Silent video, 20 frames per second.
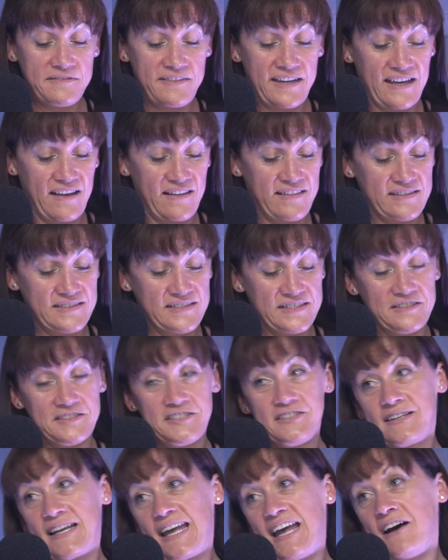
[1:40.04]
health and
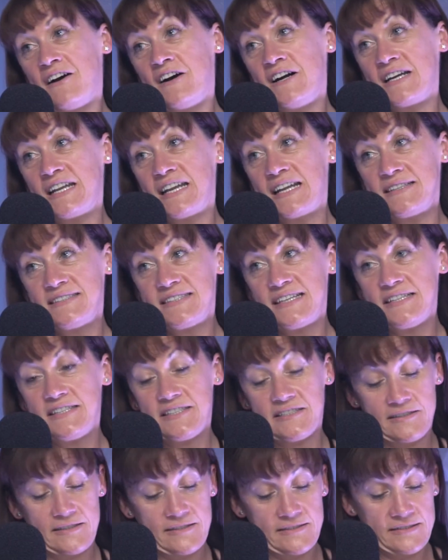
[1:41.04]
social care
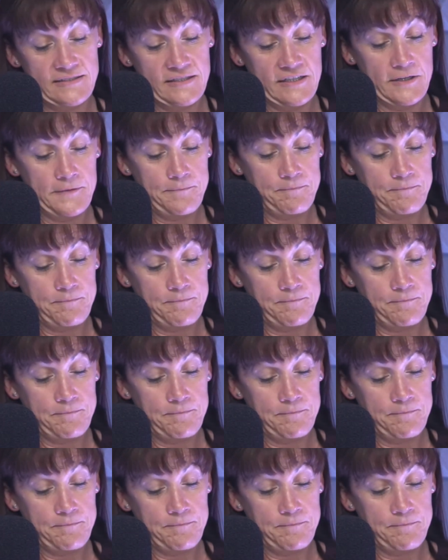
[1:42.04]
organisations.